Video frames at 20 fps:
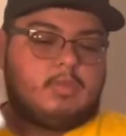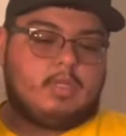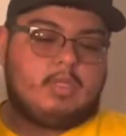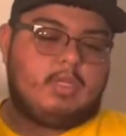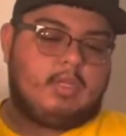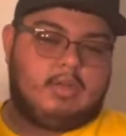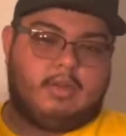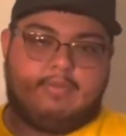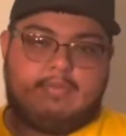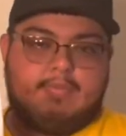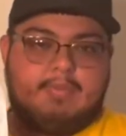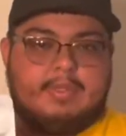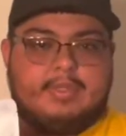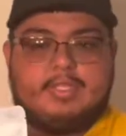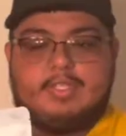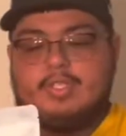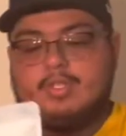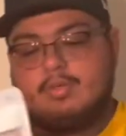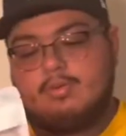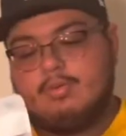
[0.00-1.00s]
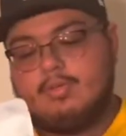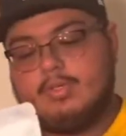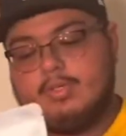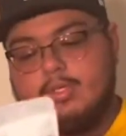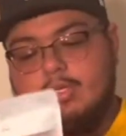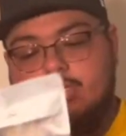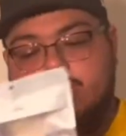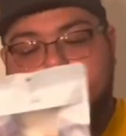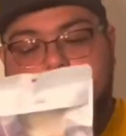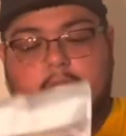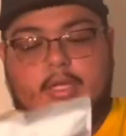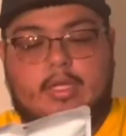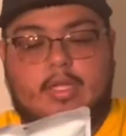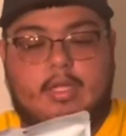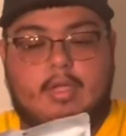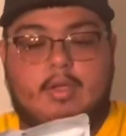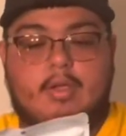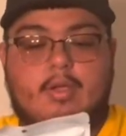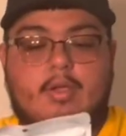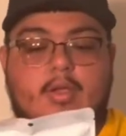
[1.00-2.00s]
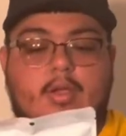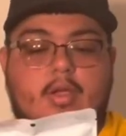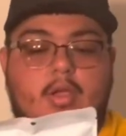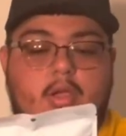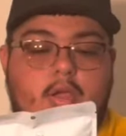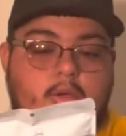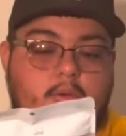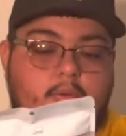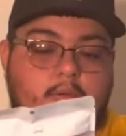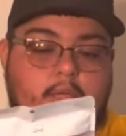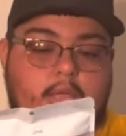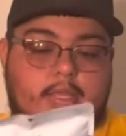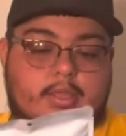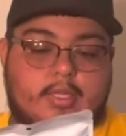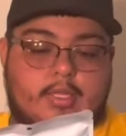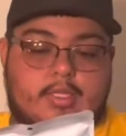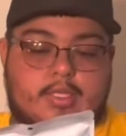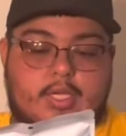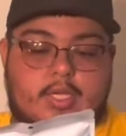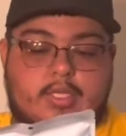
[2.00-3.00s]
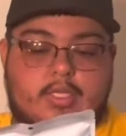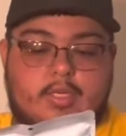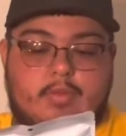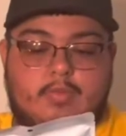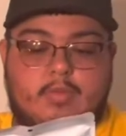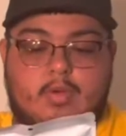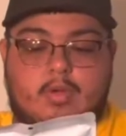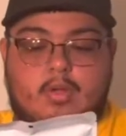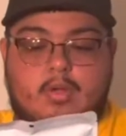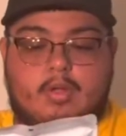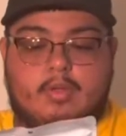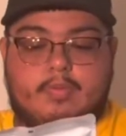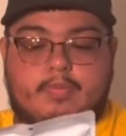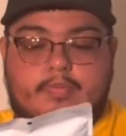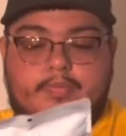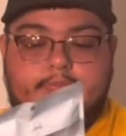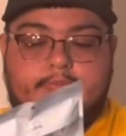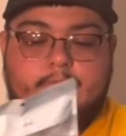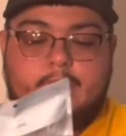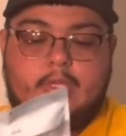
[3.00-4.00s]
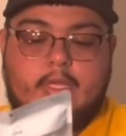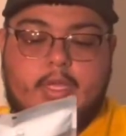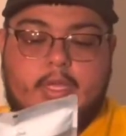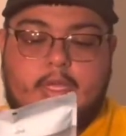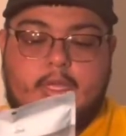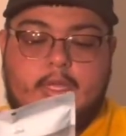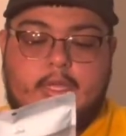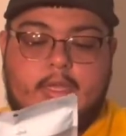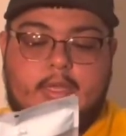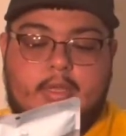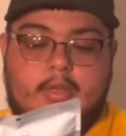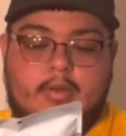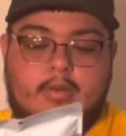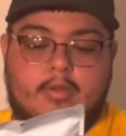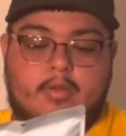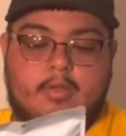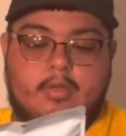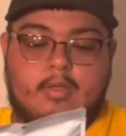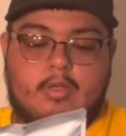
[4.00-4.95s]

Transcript: enough about the shoes. Here we got the Jason Mark, and